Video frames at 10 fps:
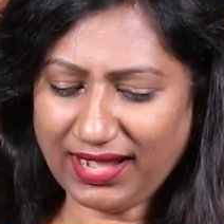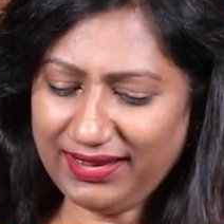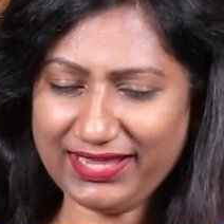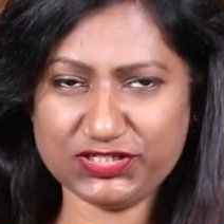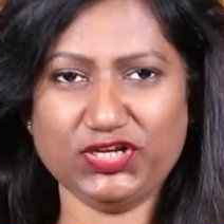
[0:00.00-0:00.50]

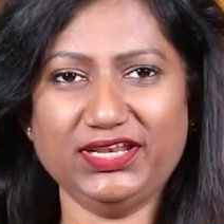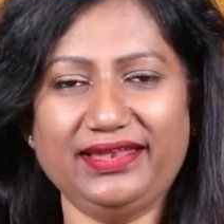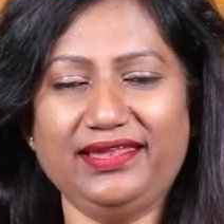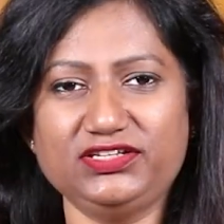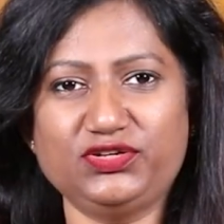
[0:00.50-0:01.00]
I'd
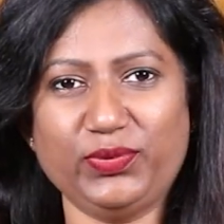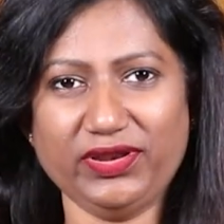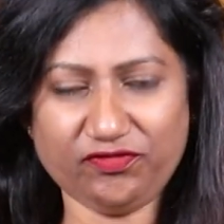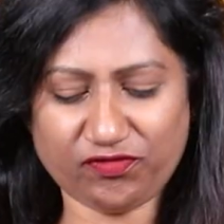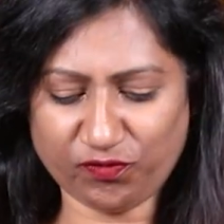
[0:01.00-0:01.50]
actually like to
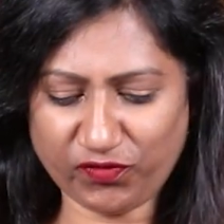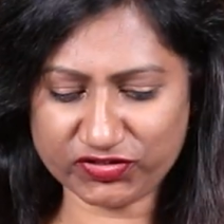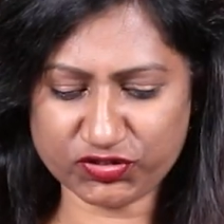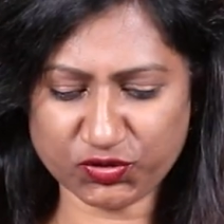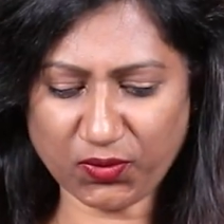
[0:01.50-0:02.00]
read it from
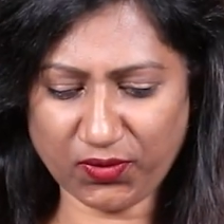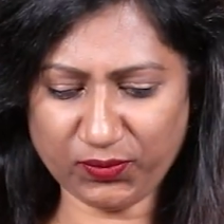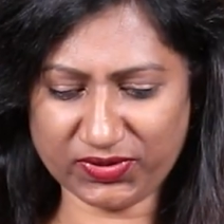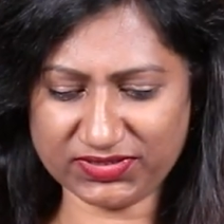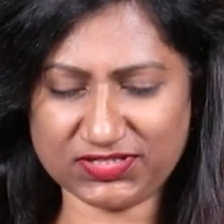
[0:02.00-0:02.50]
verse 2
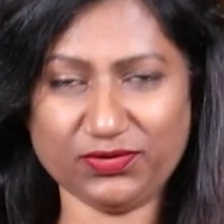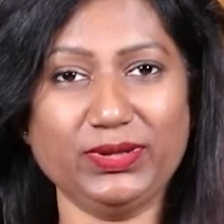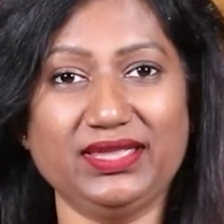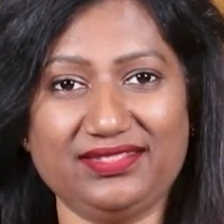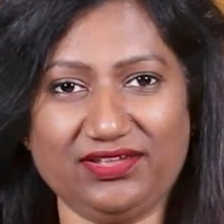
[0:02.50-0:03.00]
onwards so
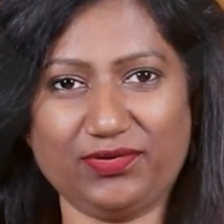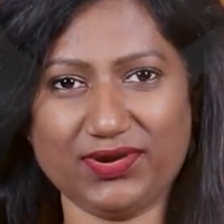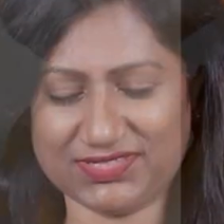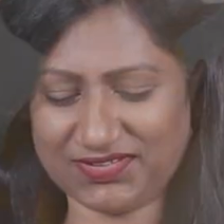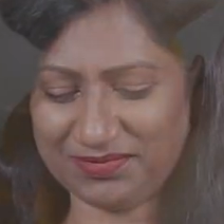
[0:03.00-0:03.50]
we get the
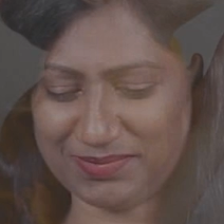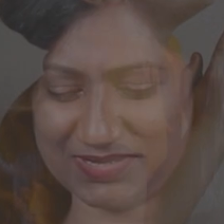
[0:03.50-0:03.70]
crux of the